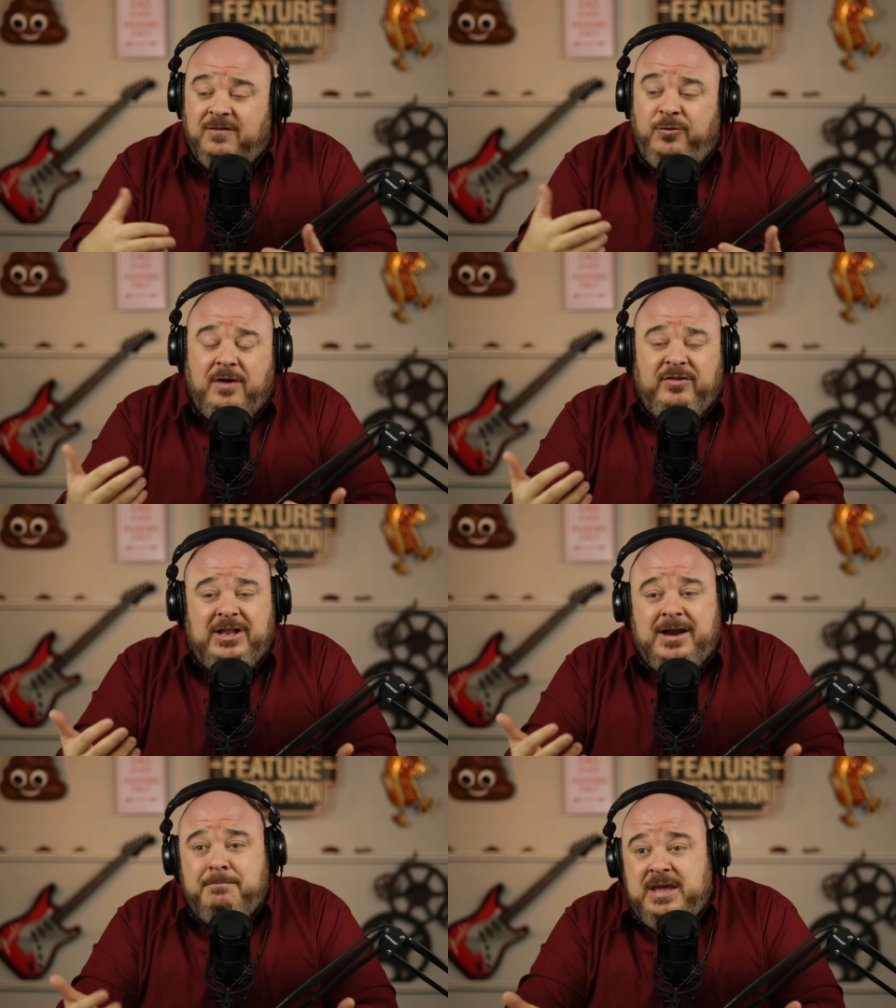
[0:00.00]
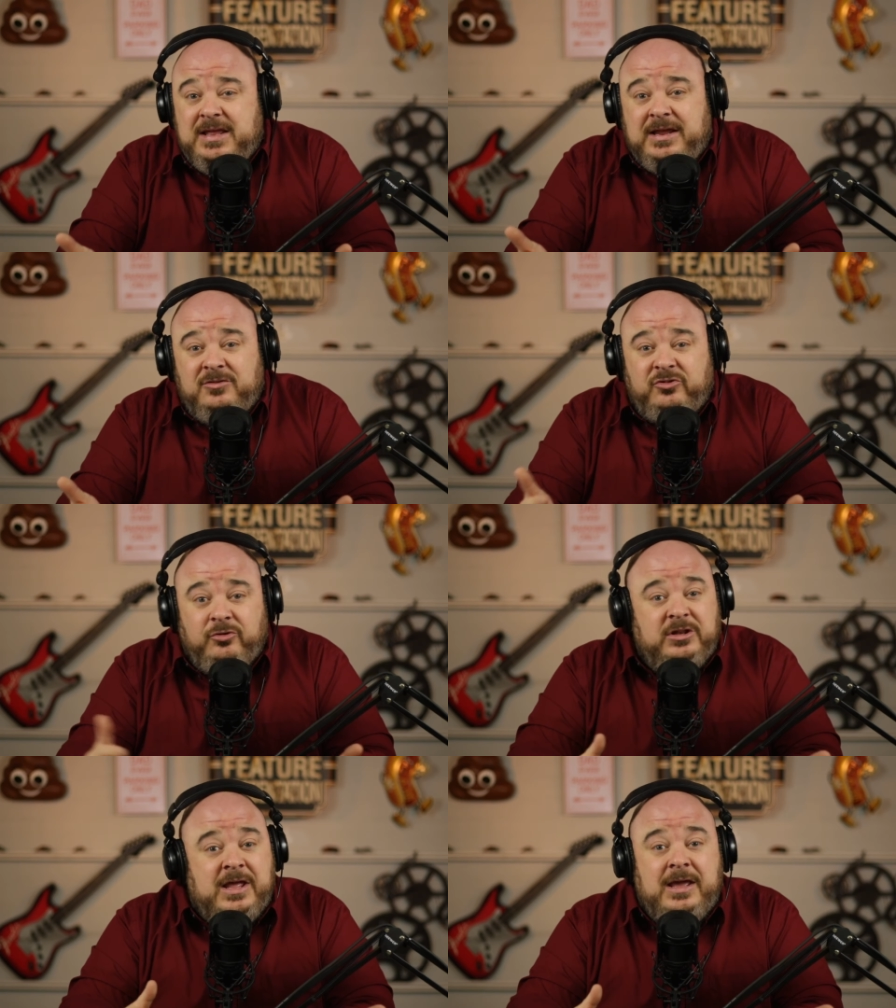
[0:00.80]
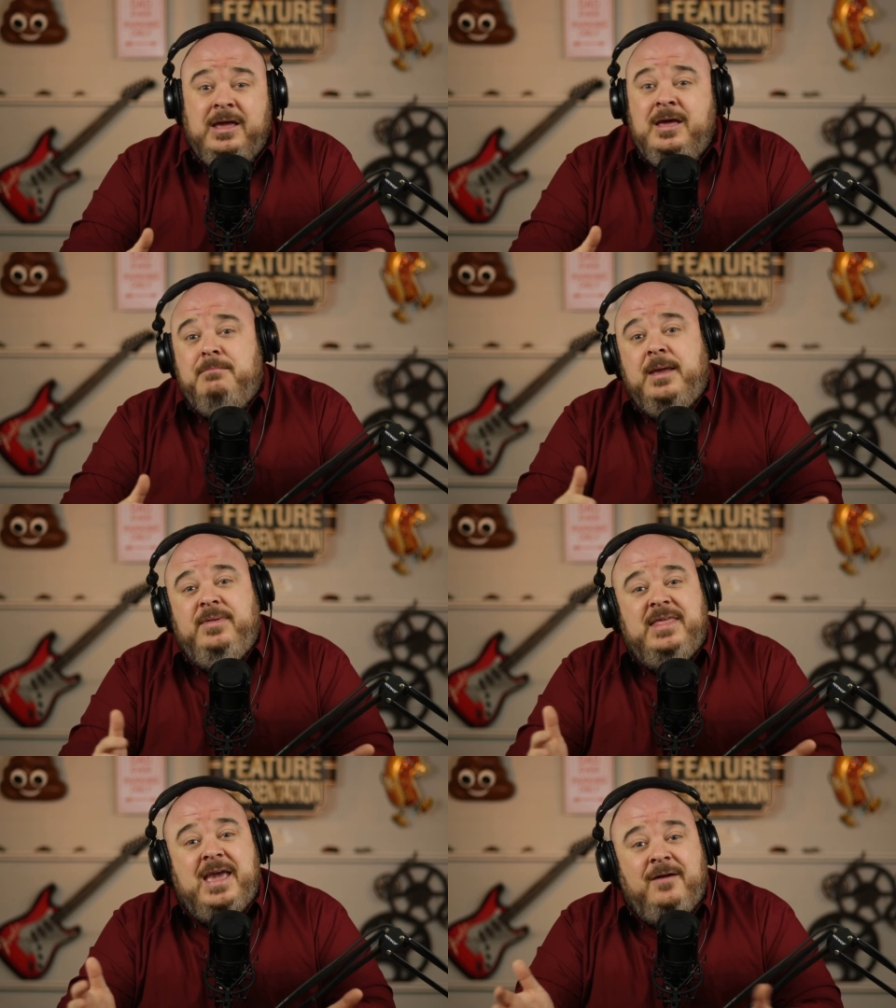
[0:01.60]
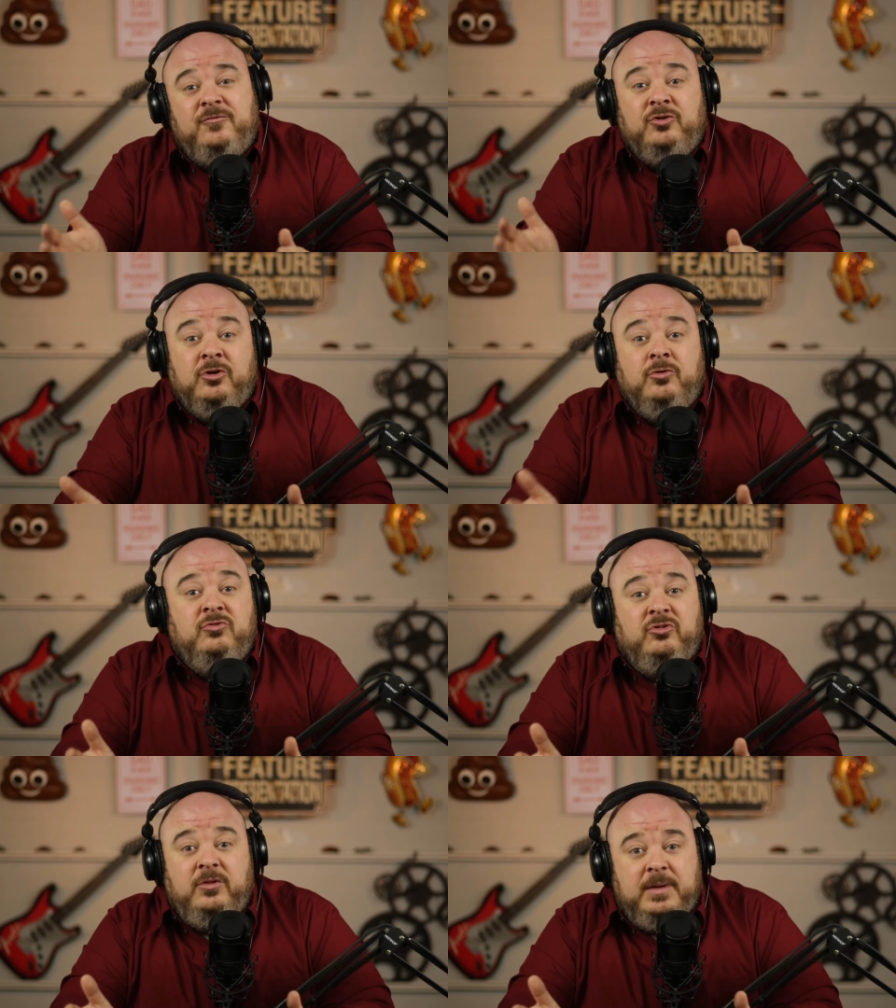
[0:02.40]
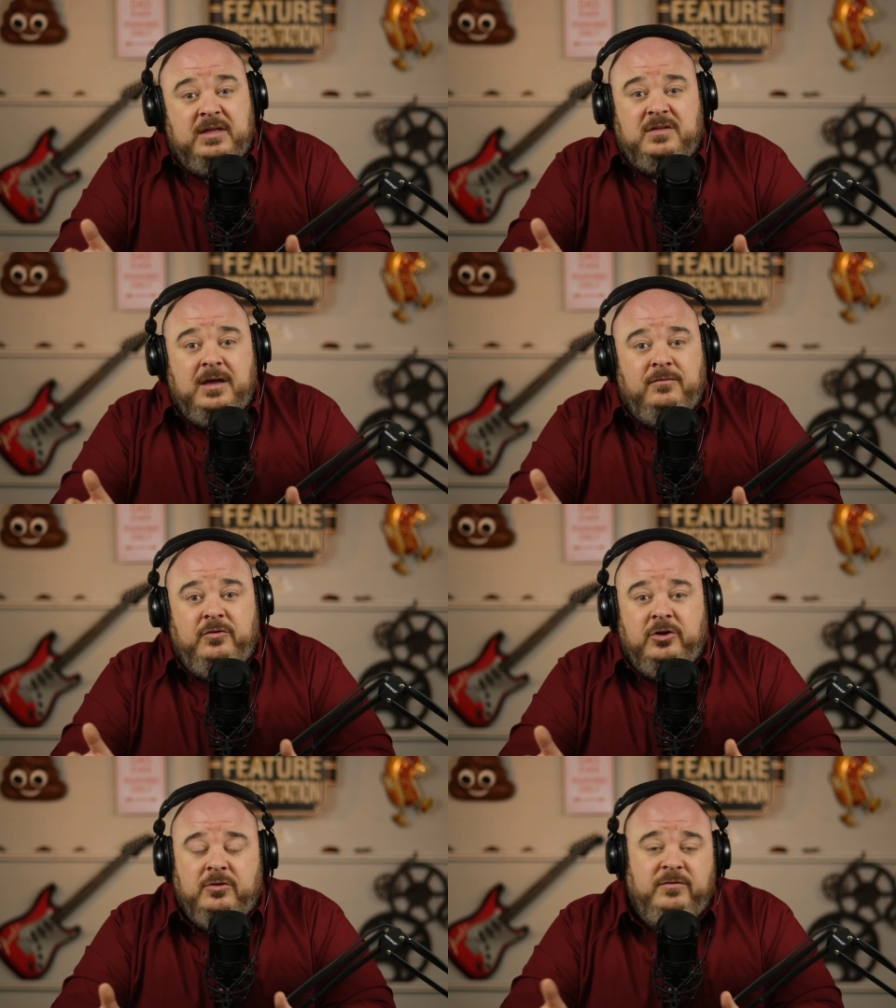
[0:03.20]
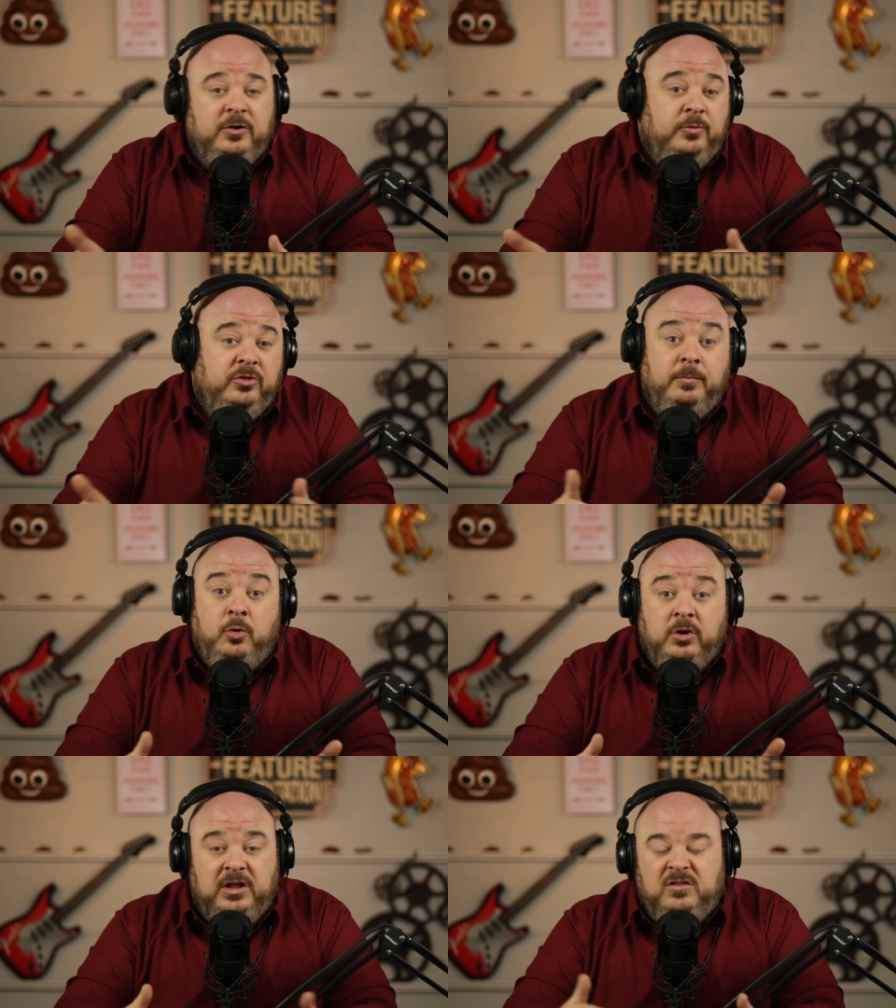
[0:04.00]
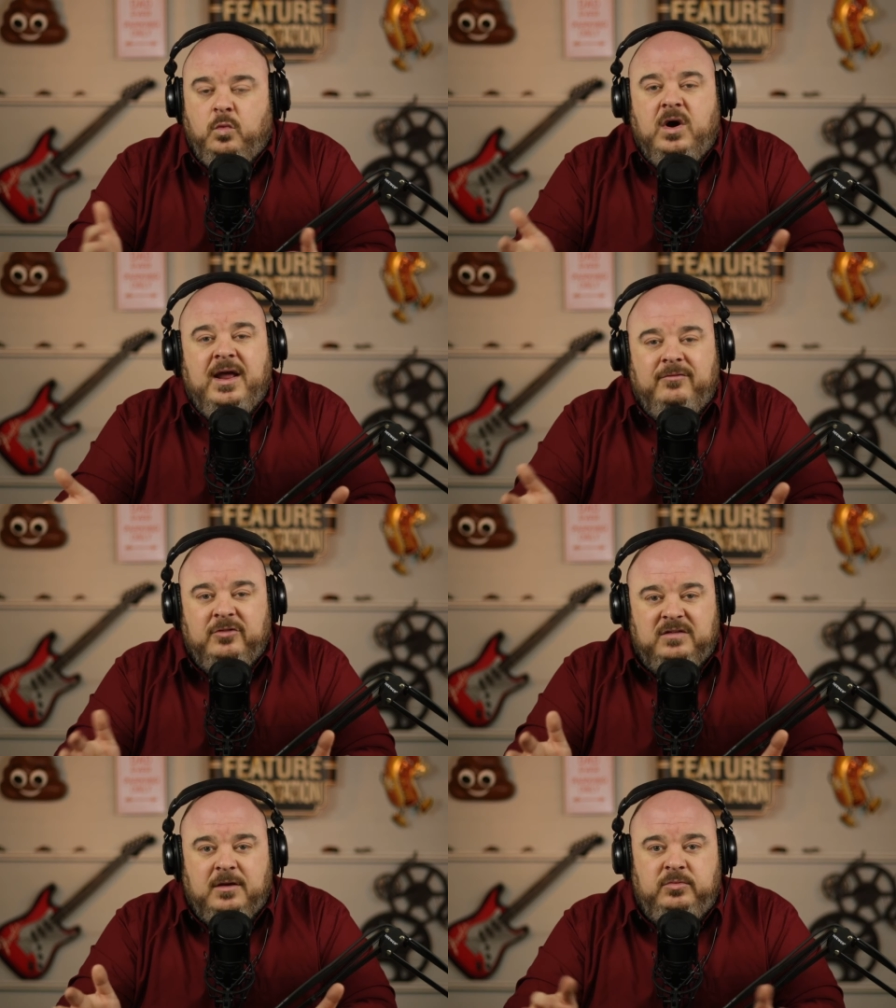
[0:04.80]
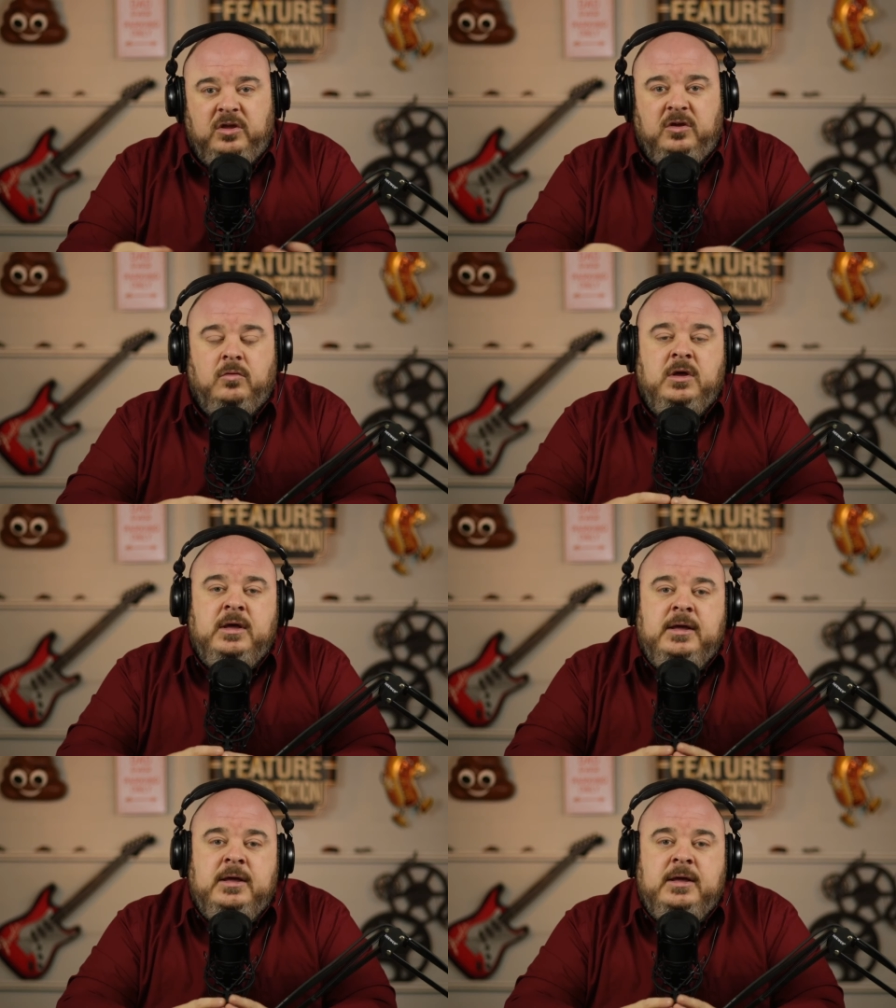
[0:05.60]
If you have a lot of meetings during the day, maybe the afternoons are the best time for you to film or the mornings, whatever. That's up to you.